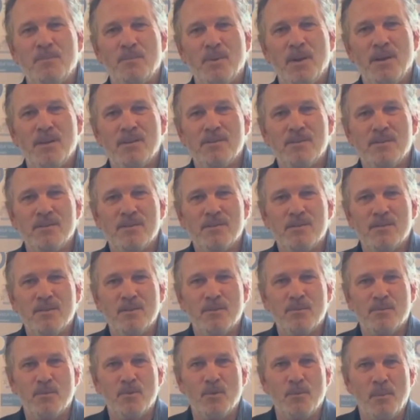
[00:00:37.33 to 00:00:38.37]
patients
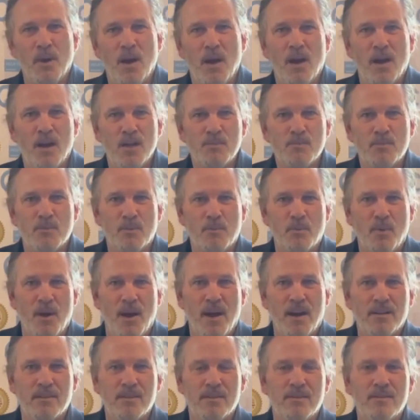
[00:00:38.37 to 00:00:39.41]
through my hospital
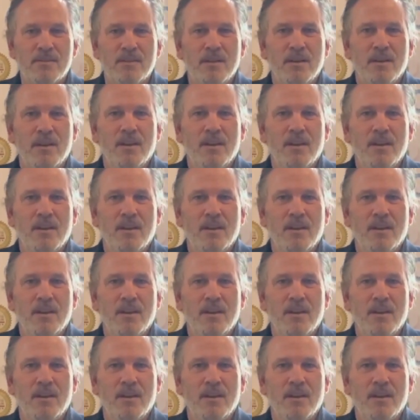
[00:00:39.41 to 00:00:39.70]
practice